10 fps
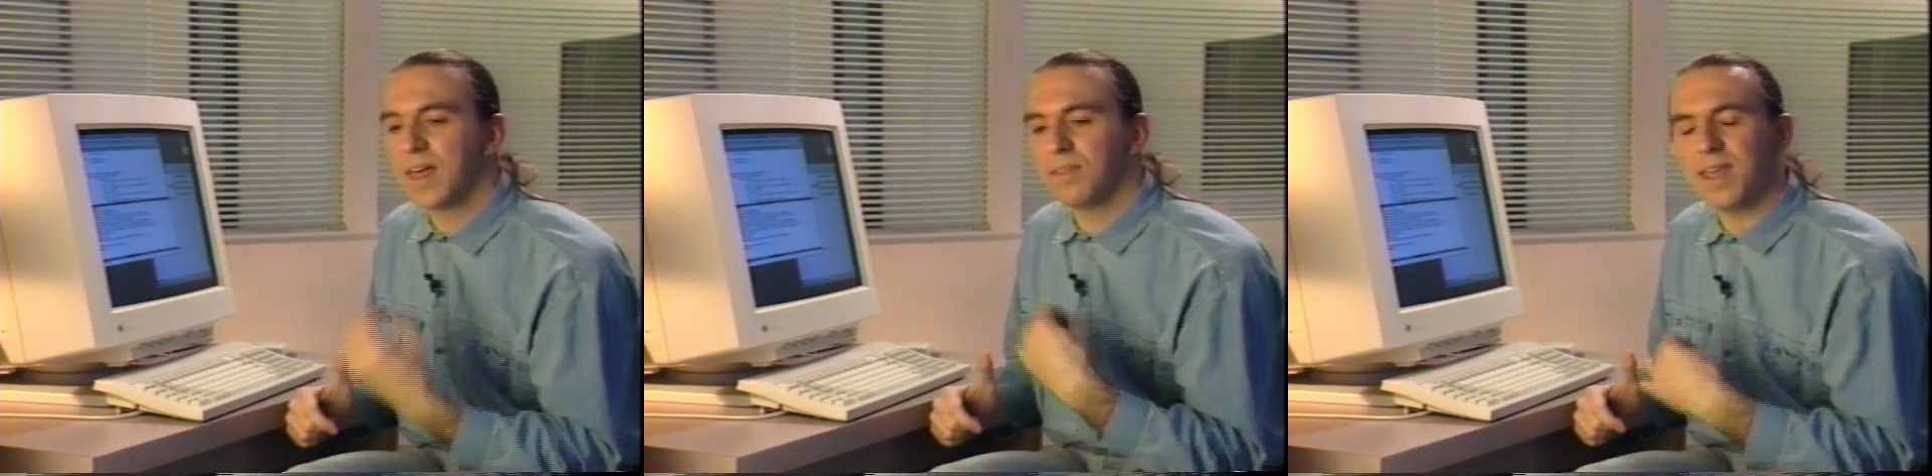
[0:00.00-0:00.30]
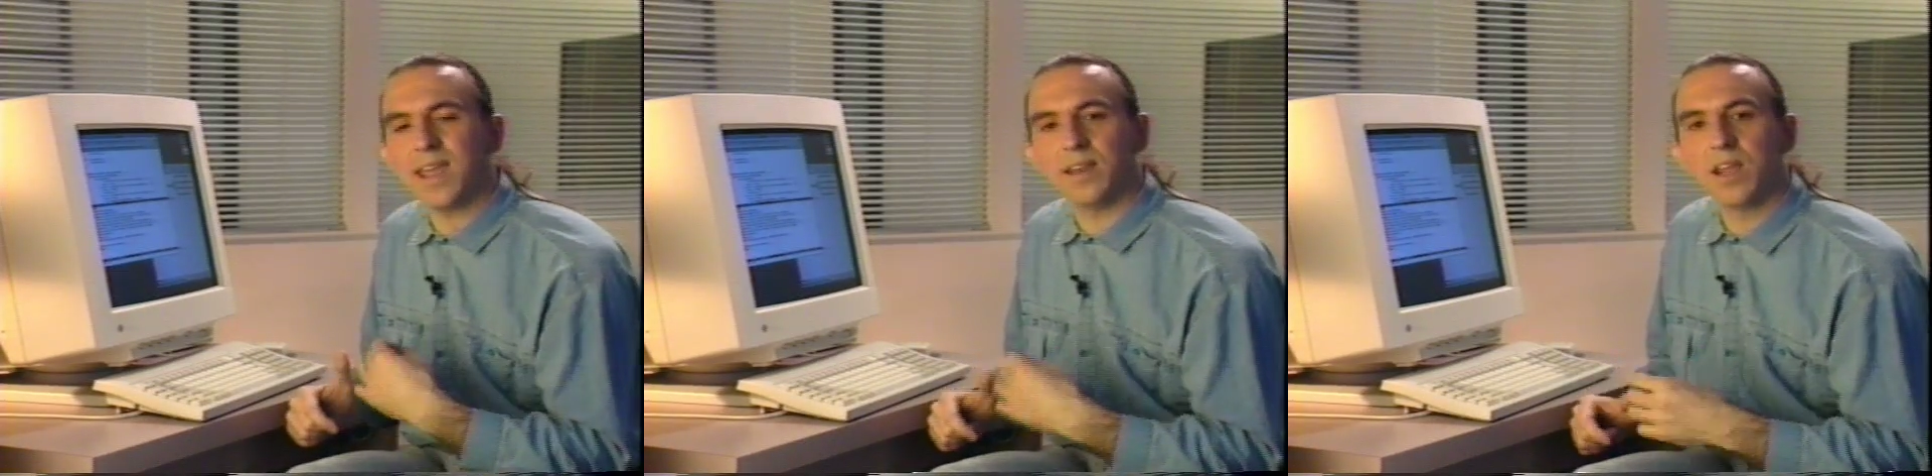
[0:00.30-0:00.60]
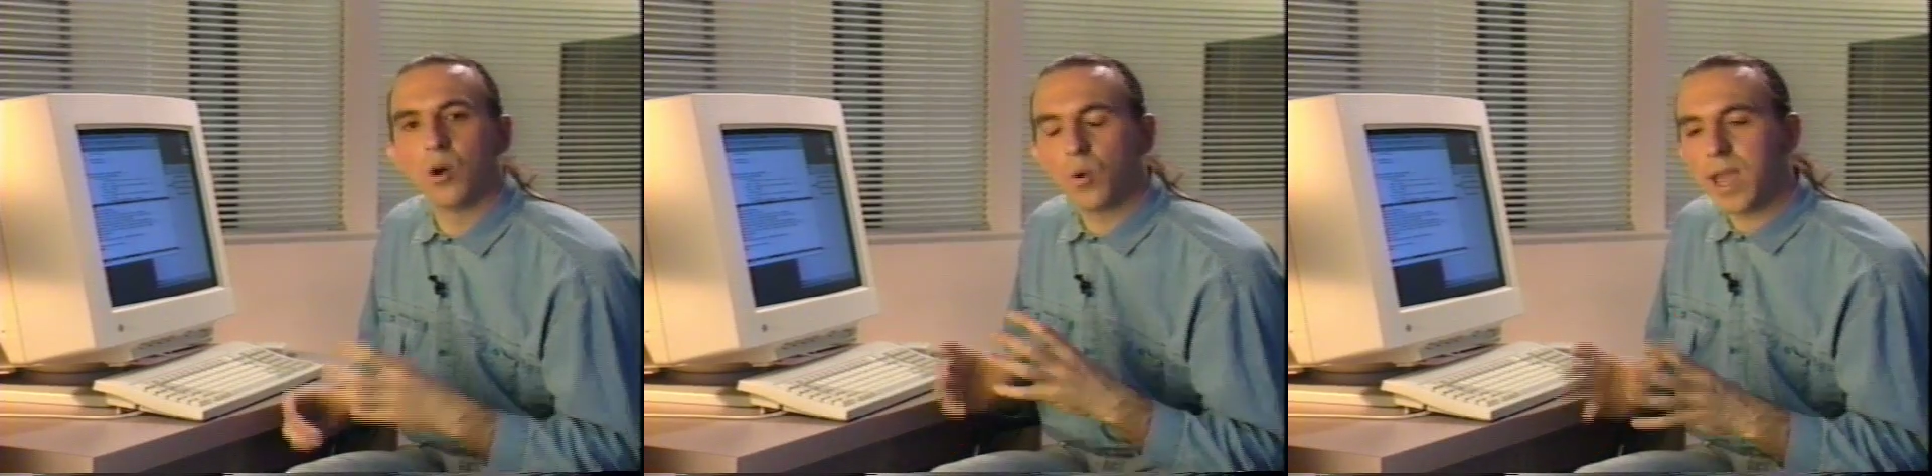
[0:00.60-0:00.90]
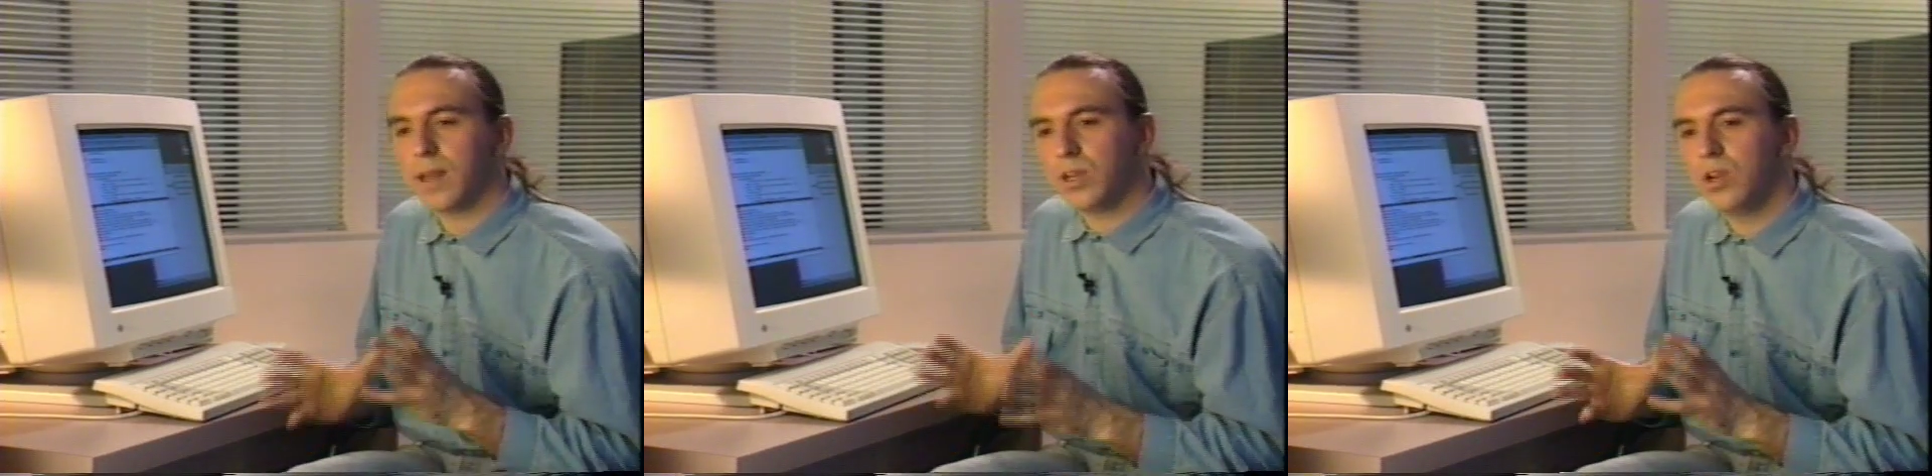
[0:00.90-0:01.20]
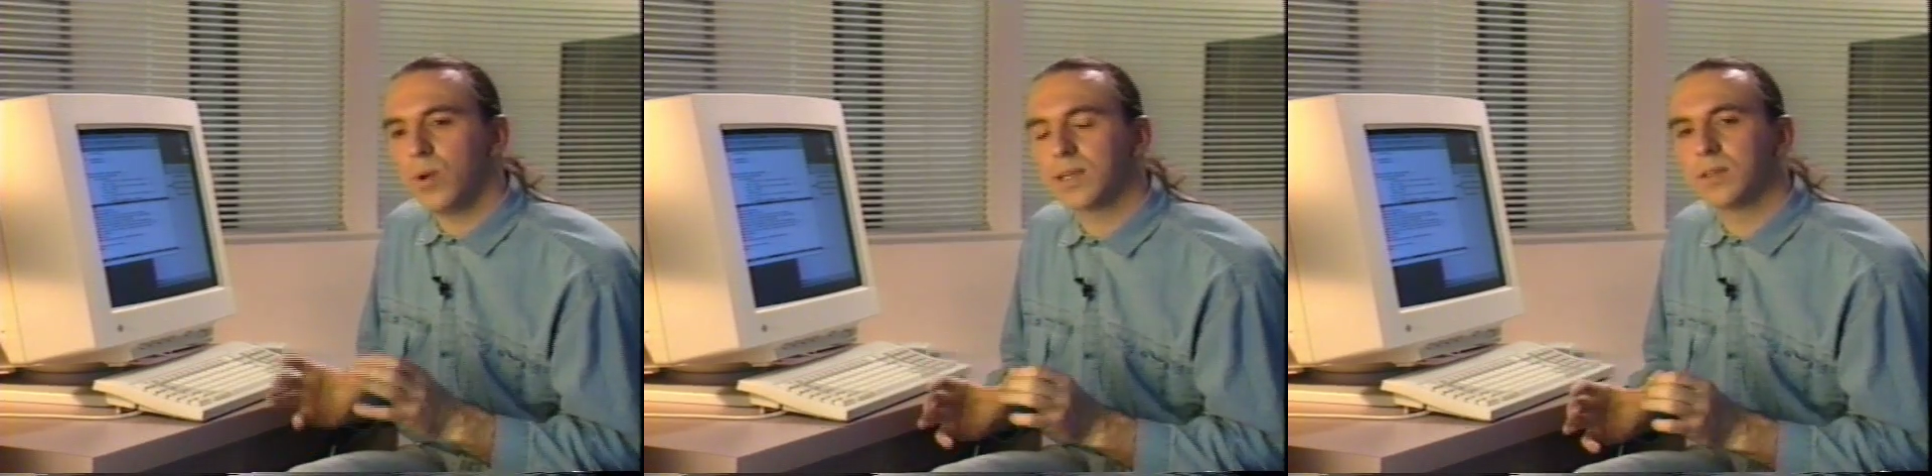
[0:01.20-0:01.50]
Then we had a
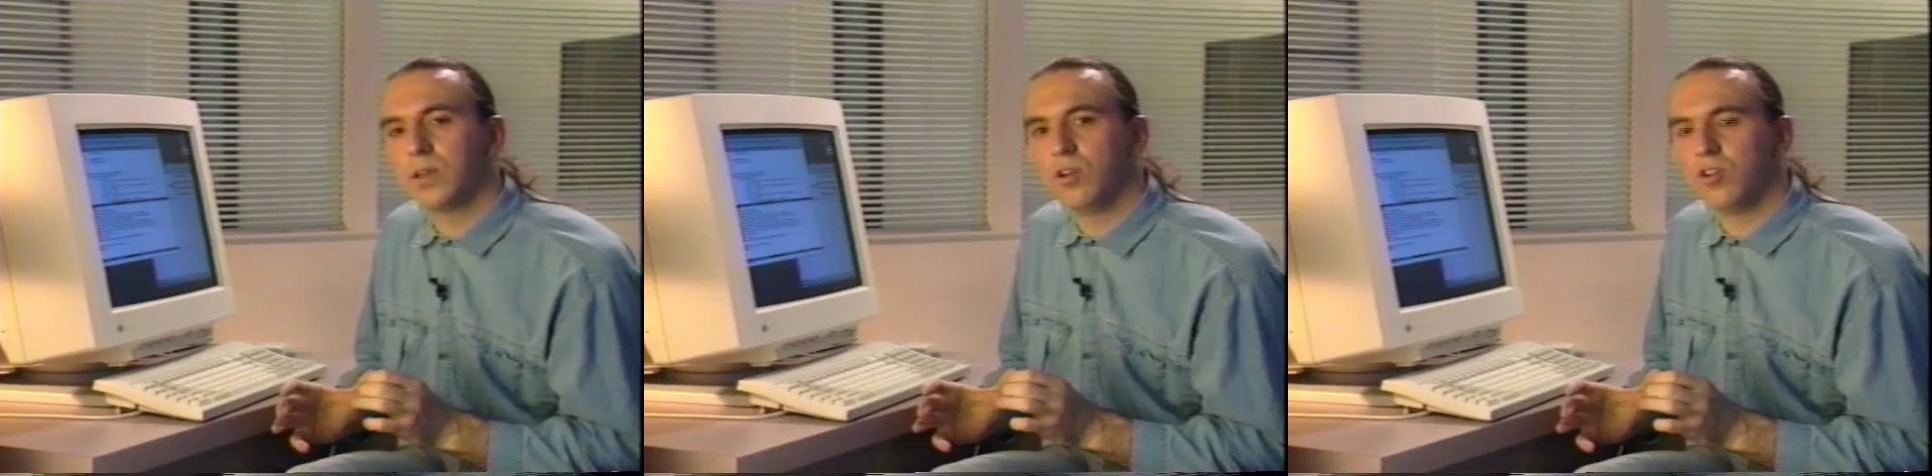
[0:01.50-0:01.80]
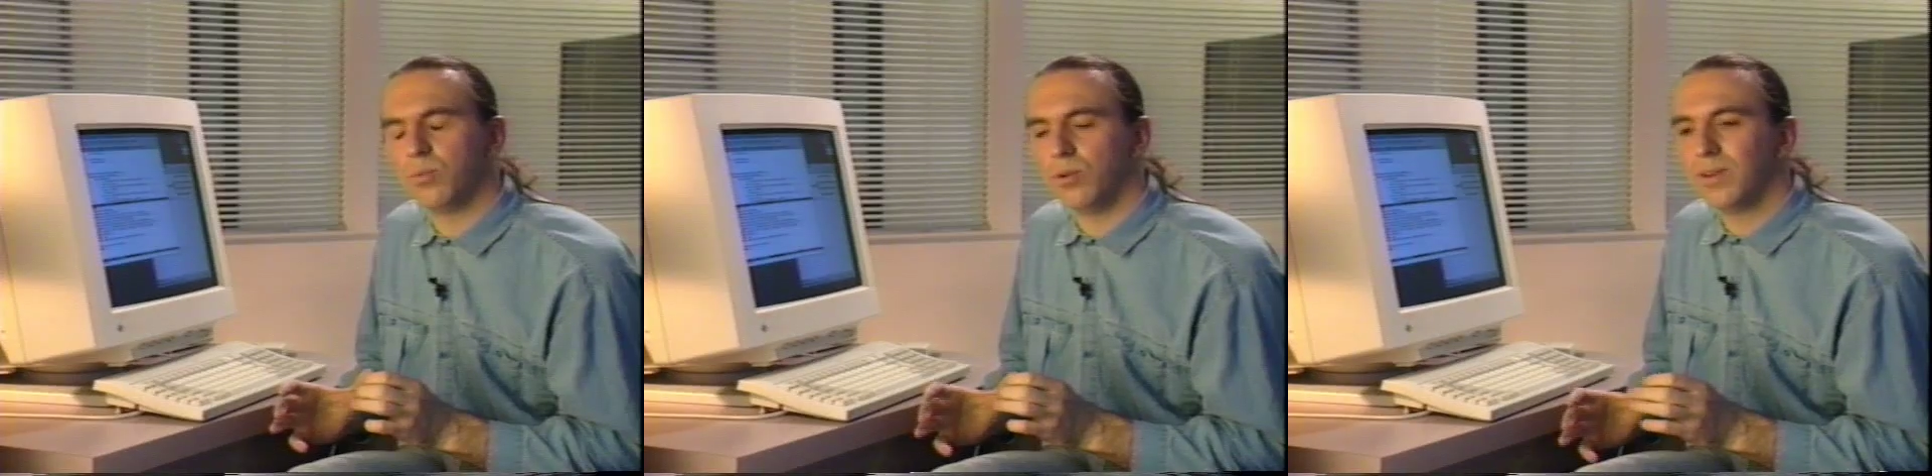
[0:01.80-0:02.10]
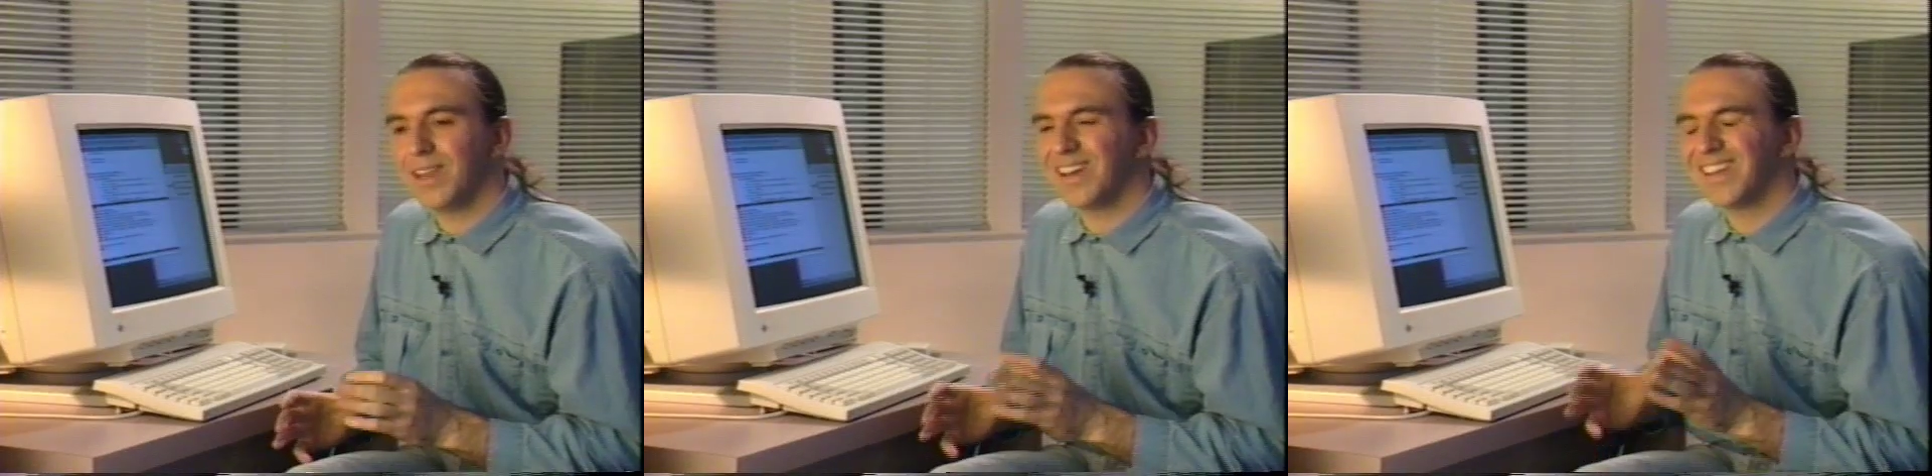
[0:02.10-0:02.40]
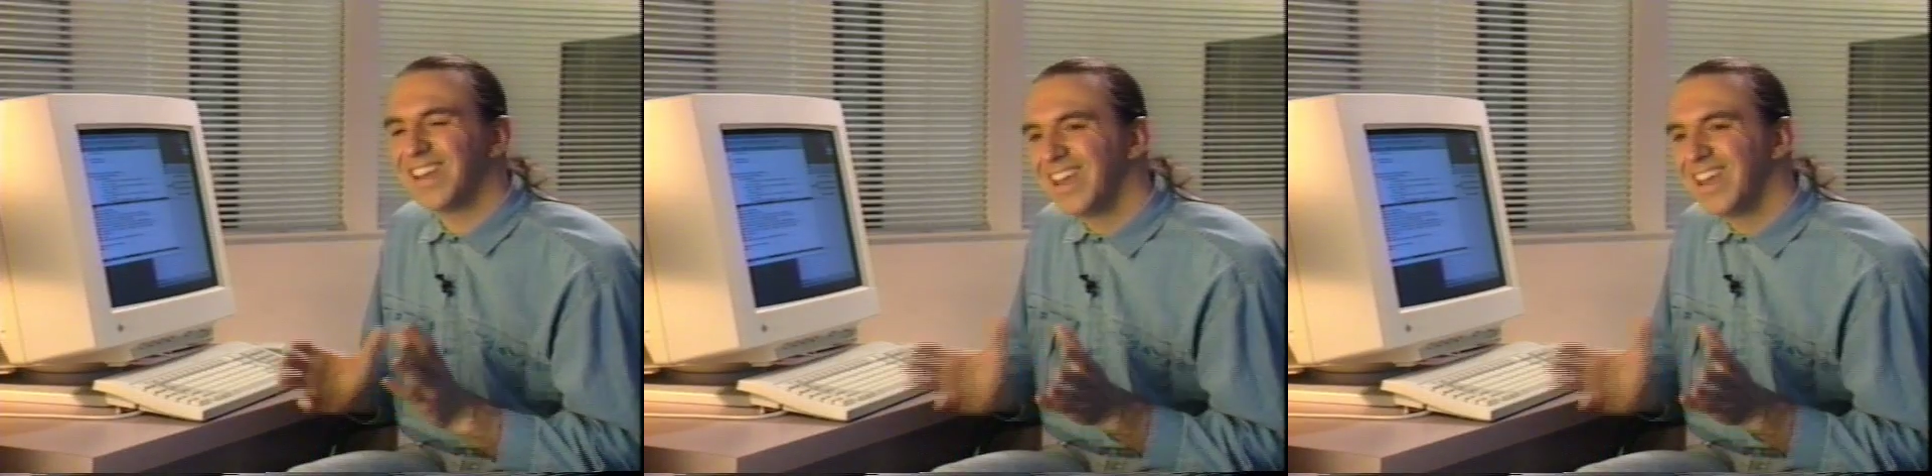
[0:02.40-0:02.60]
new executable. Now,